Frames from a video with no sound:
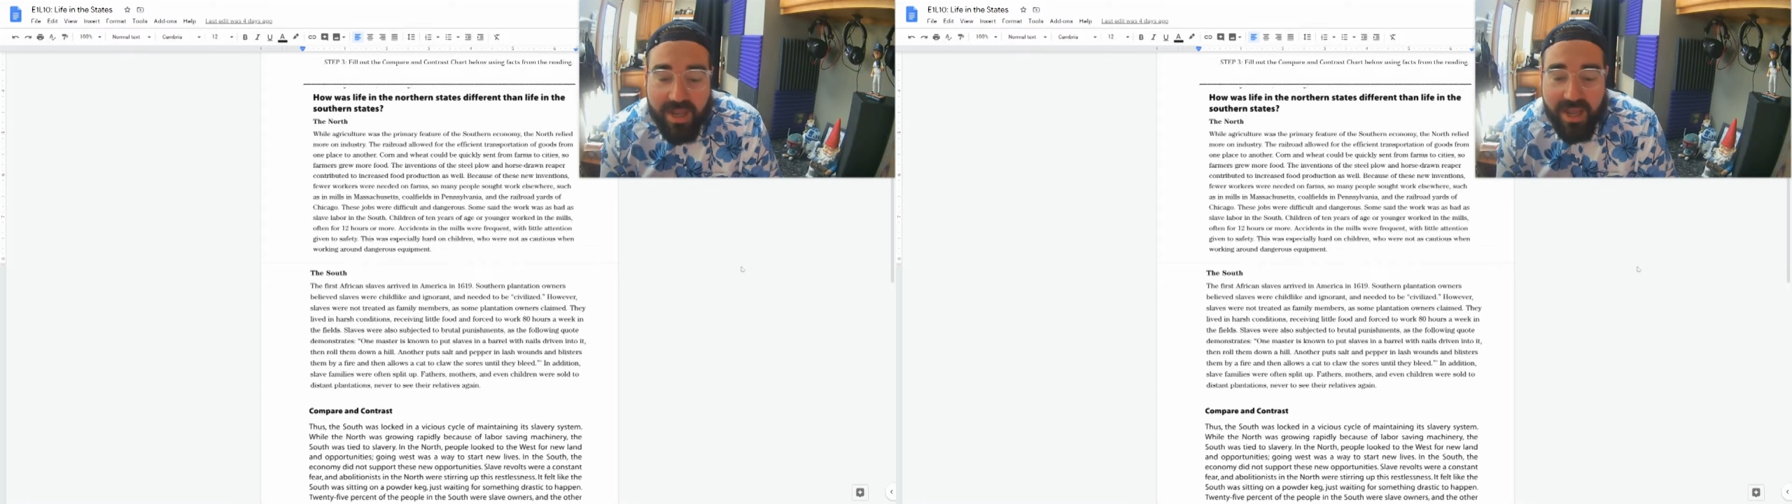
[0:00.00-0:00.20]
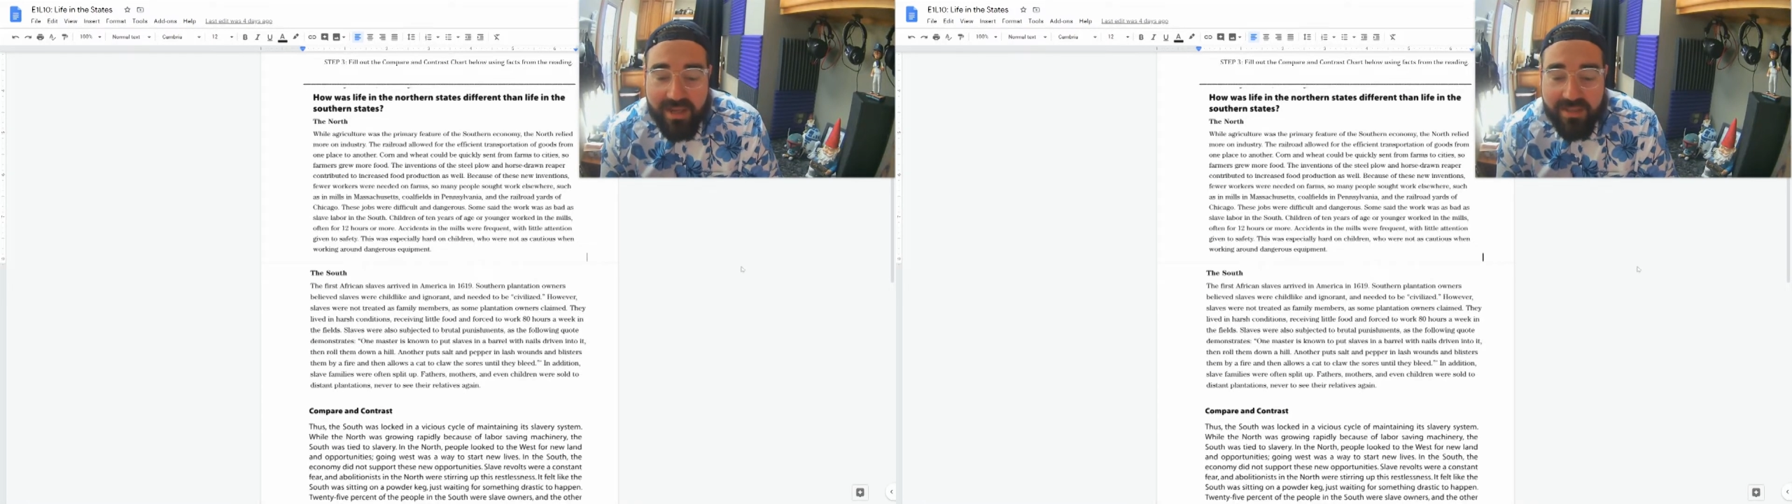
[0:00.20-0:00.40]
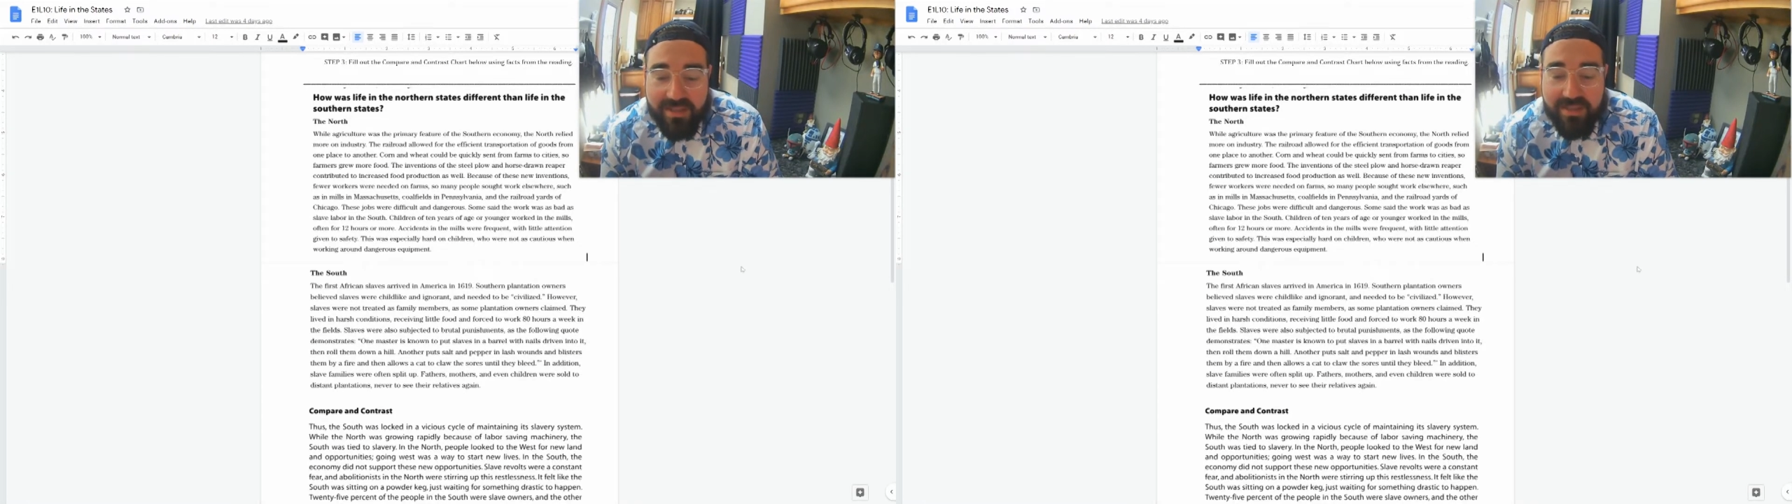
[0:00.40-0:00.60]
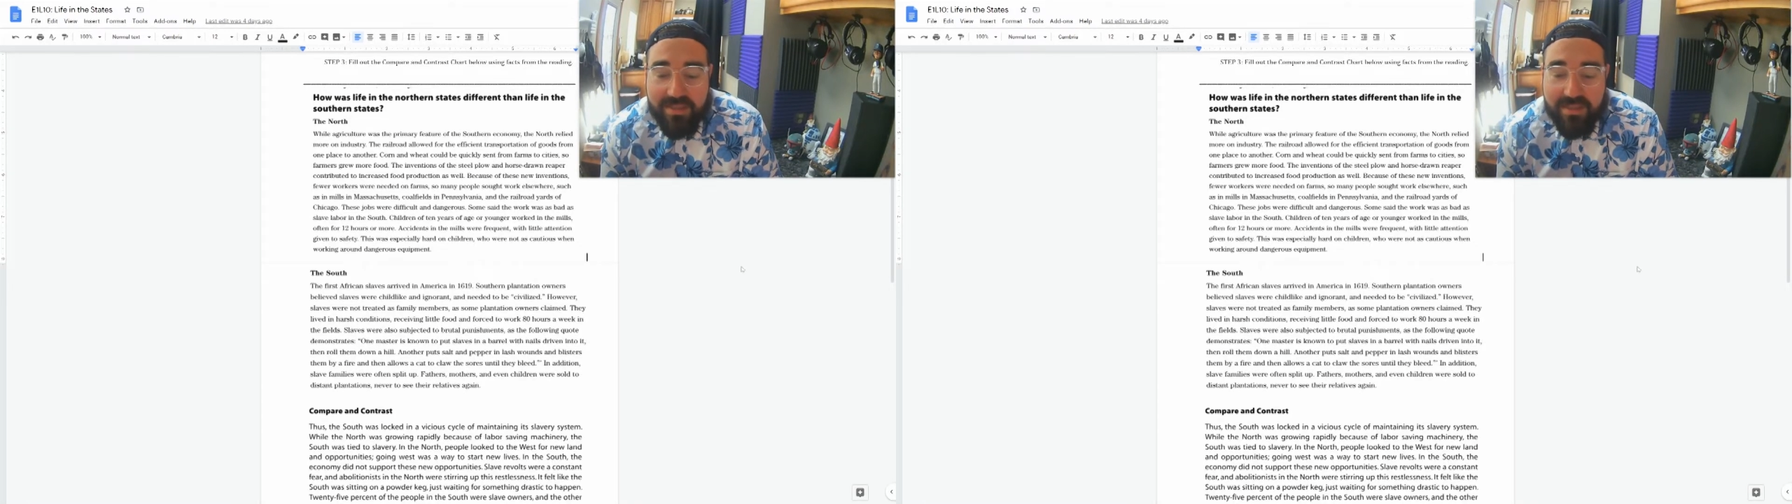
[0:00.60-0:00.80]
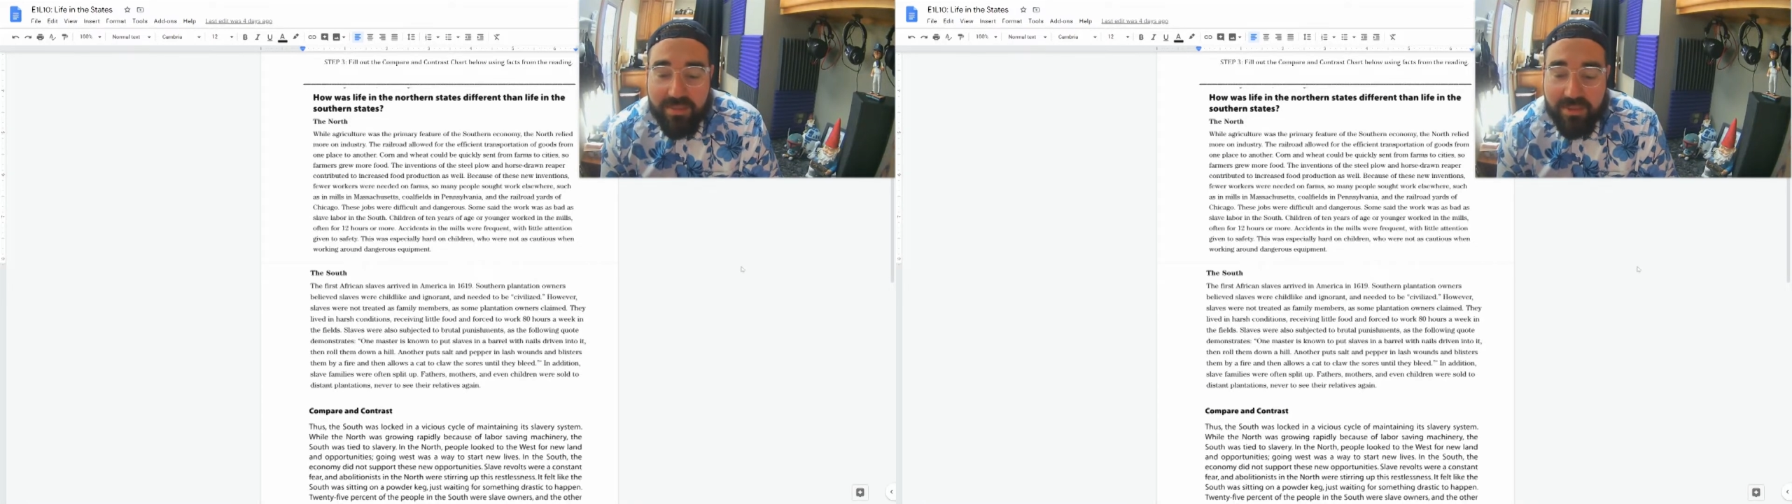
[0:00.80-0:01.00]

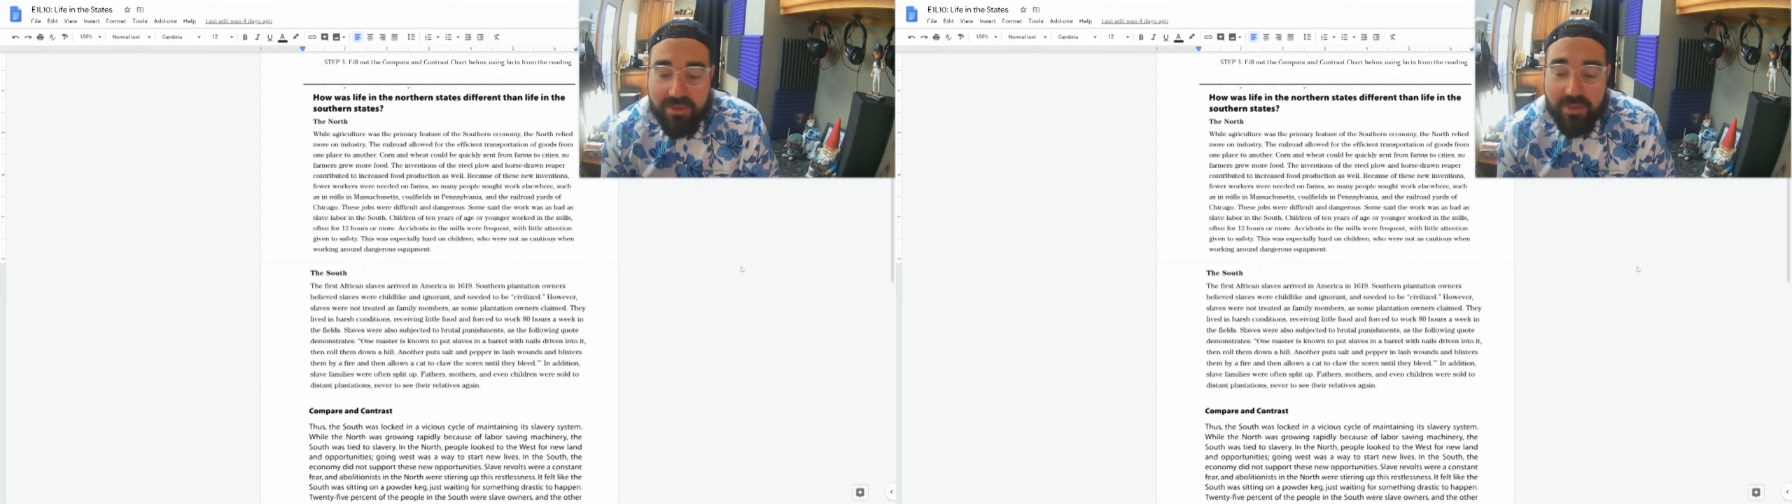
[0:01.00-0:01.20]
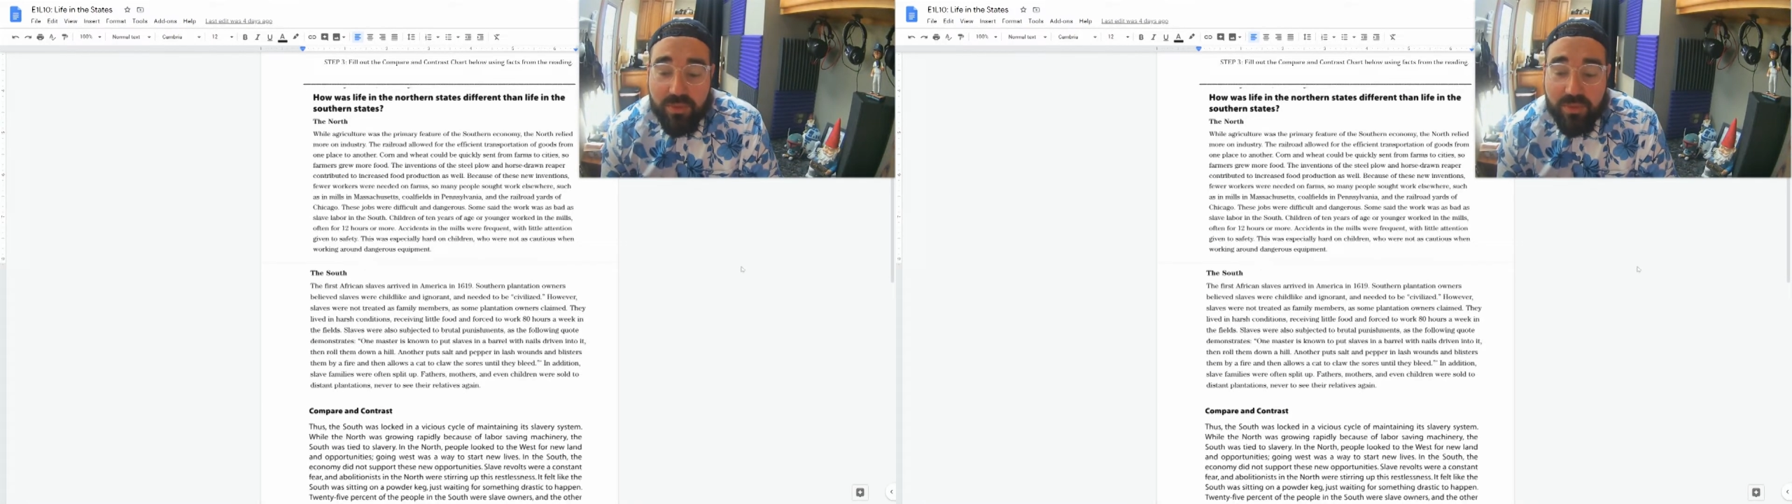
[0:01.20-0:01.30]
Accidents in the mills